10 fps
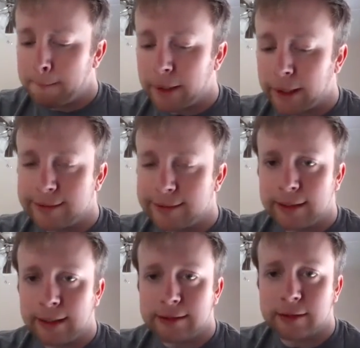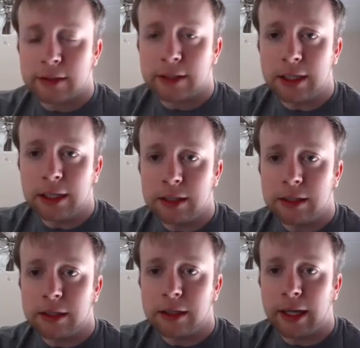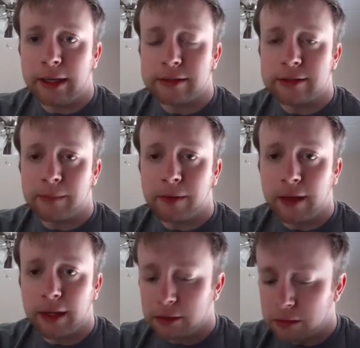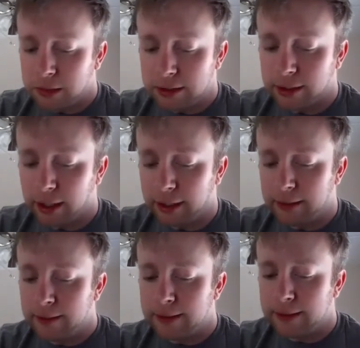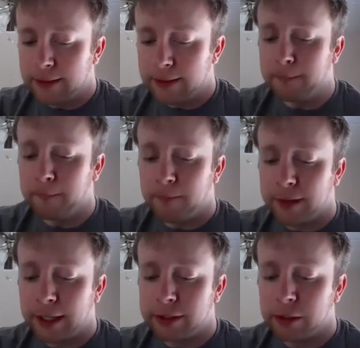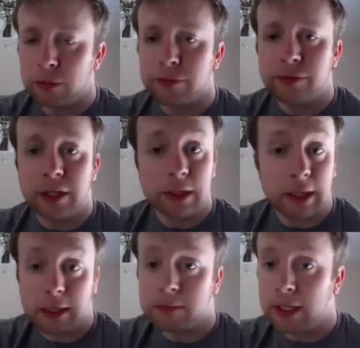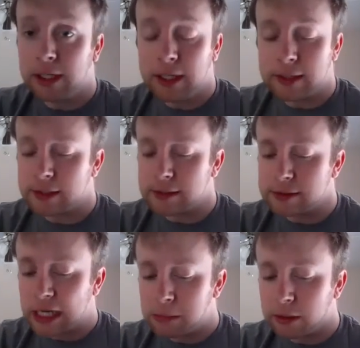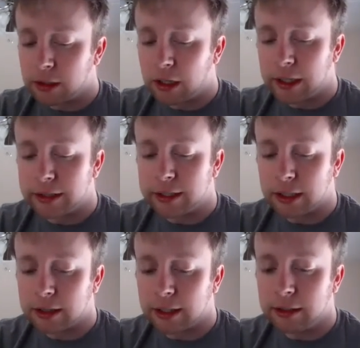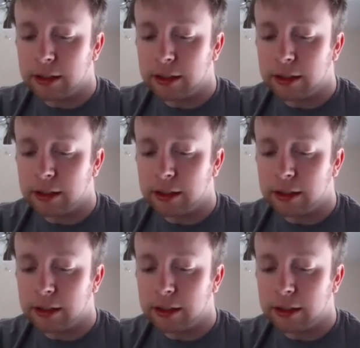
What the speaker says: but certainly that is something that could be done. I don't feel like my knee is unstable at all. I think that,